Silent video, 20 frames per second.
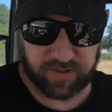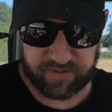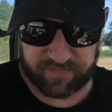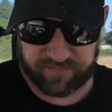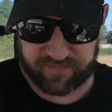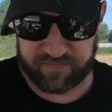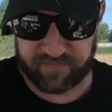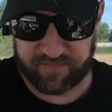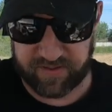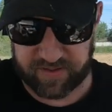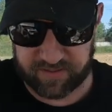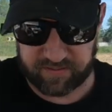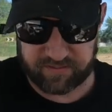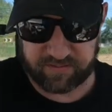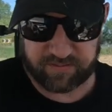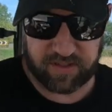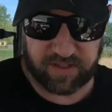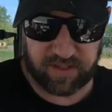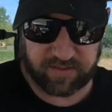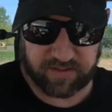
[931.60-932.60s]
wonderful things.
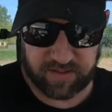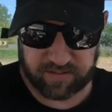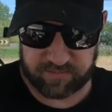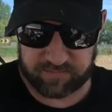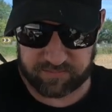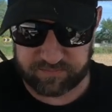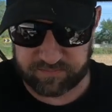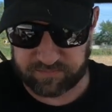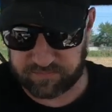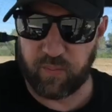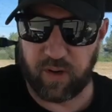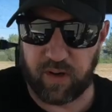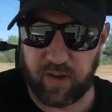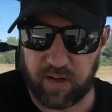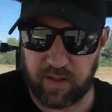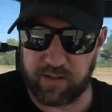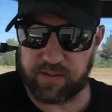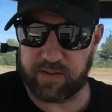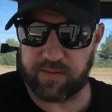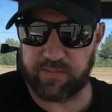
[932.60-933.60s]
Oh no,
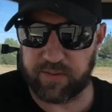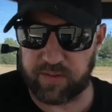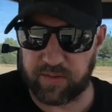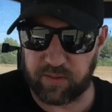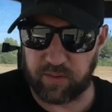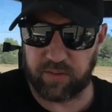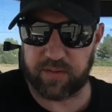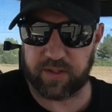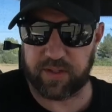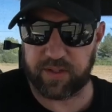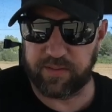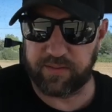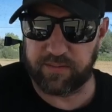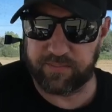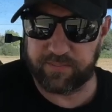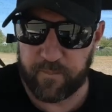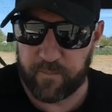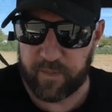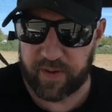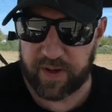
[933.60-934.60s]
why is it recording
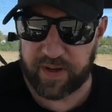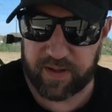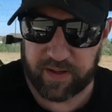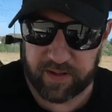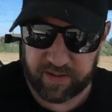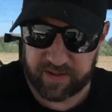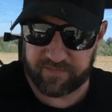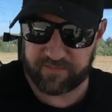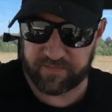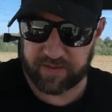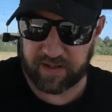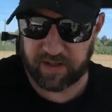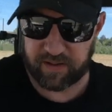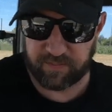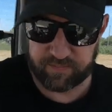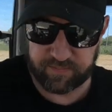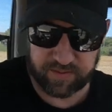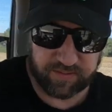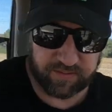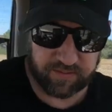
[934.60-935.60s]
when I lift
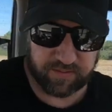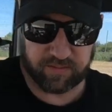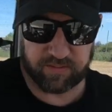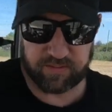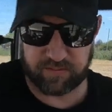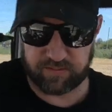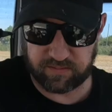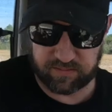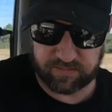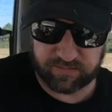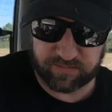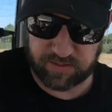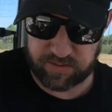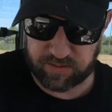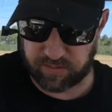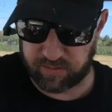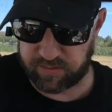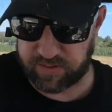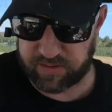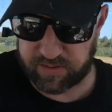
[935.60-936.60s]
up, but not
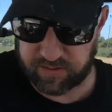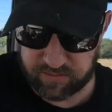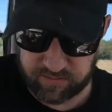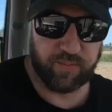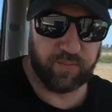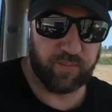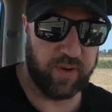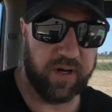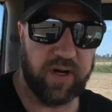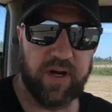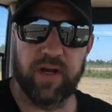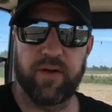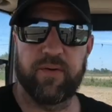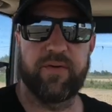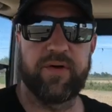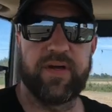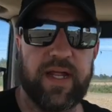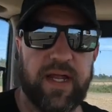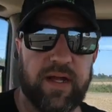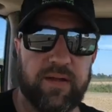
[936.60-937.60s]
recording when I
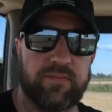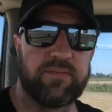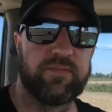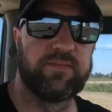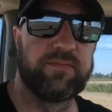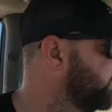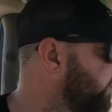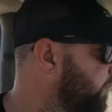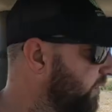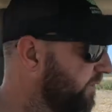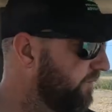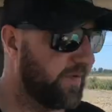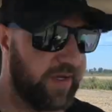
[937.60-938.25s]
lower it down? We need to